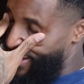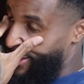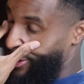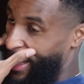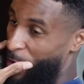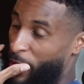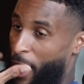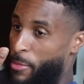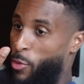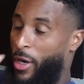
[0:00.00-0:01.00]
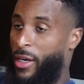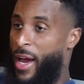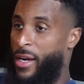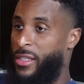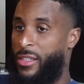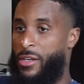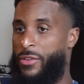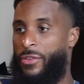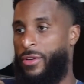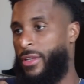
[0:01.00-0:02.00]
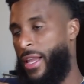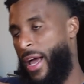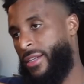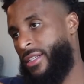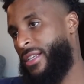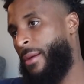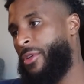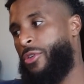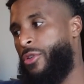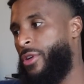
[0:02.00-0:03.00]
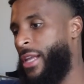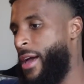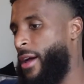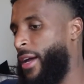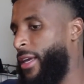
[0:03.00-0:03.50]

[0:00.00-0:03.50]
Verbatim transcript: so like when I be working out and stuff, like since I be doing like, I